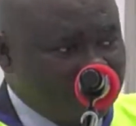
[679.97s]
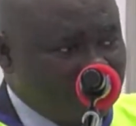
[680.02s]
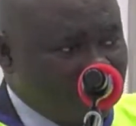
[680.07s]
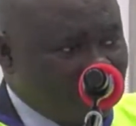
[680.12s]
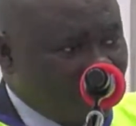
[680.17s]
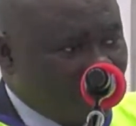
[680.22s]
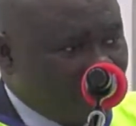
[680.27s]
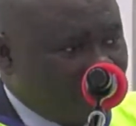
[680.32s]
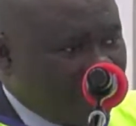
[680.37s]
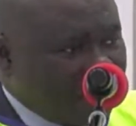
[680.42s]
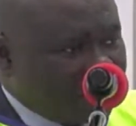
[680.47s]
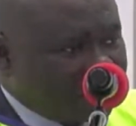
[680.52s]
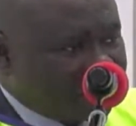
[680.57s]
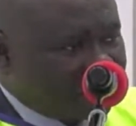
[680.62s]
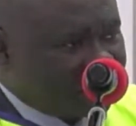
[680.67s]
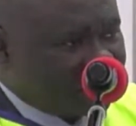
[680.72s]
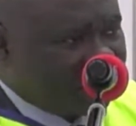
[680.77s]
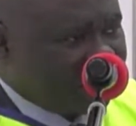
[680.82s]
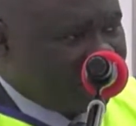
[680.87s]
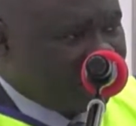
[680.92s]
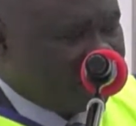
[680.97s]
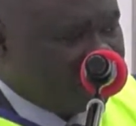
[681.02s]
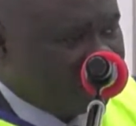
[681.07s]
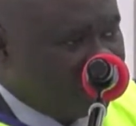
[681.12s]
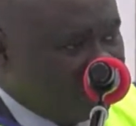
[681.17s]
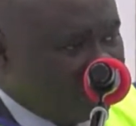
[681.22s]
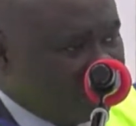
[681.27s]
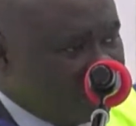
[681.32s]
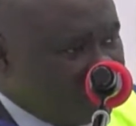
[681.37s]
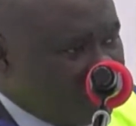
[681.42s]
You can see.
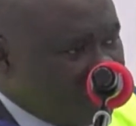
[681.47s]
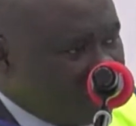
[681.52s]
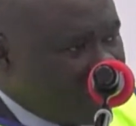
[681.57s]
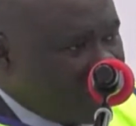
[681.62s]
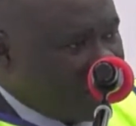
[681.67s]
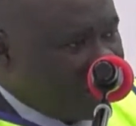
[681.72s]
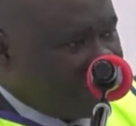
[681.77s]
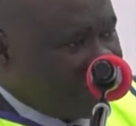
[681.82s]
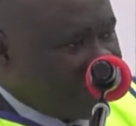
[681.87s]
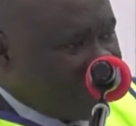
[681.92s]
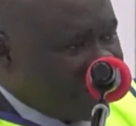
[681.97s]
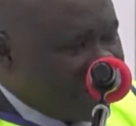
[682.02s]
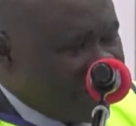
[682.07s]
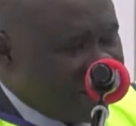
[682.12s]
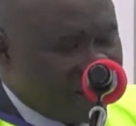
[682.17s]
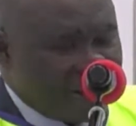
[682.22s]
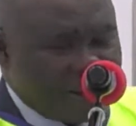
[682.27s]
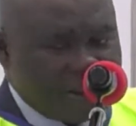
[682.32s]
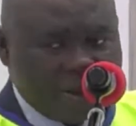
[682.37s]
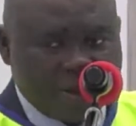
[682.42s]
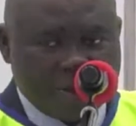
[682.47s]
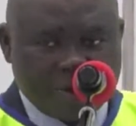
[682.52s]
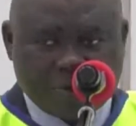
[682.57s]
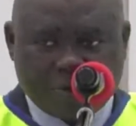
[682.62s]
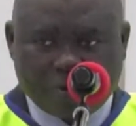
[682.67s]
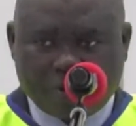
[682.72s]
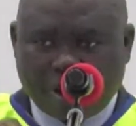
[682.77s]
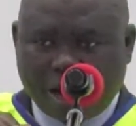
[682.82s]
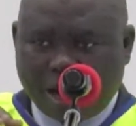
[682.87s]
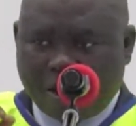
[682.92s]
You can hear.
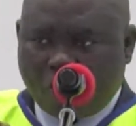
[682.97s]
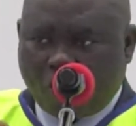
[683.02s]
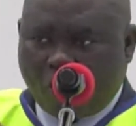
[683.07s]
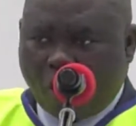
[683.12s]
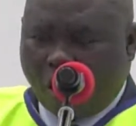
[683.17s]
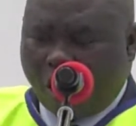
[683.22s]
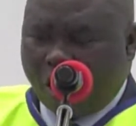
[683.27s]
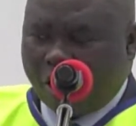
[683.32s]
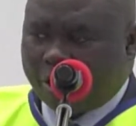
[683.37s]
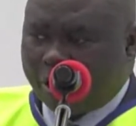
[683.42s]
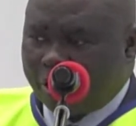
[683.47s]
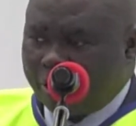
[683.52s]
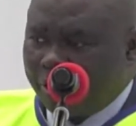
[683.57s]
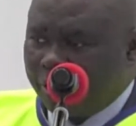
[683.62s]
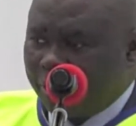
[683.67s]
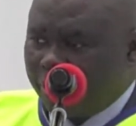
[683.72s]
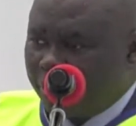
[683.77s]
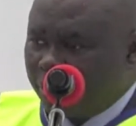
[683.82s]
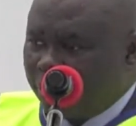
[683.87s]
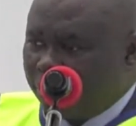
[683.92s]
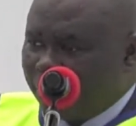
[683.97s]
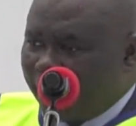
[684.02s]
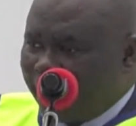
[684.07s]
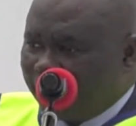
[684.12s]
You can walk. You are